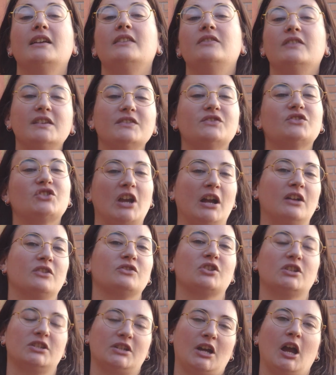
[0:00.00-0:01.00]
In these
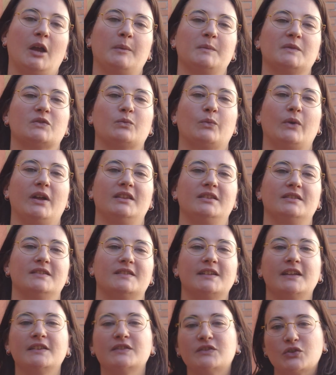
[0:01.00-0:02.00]
challenging times when
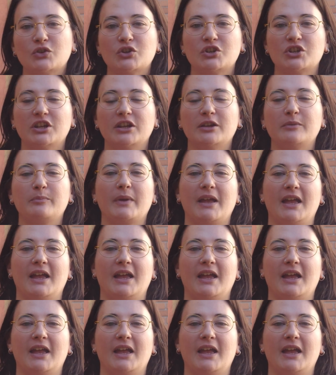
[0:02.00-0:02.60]
censorship